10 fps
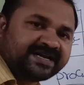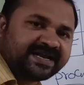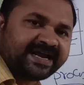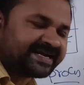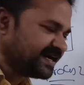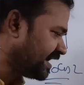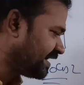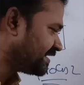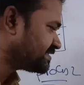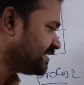generated
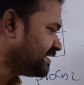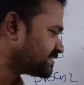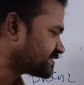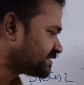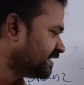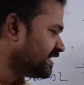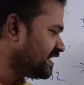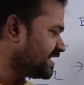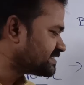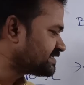address is
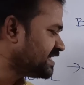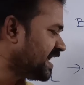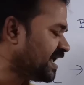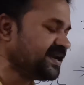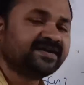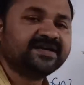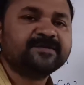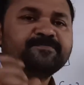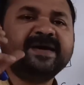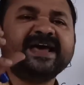less than
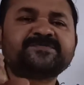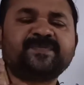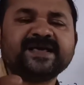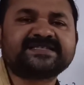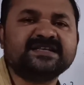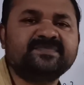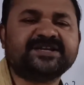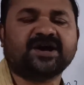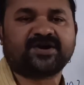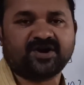base plus
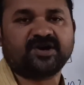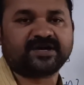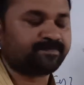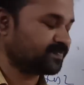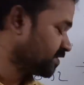limit or not.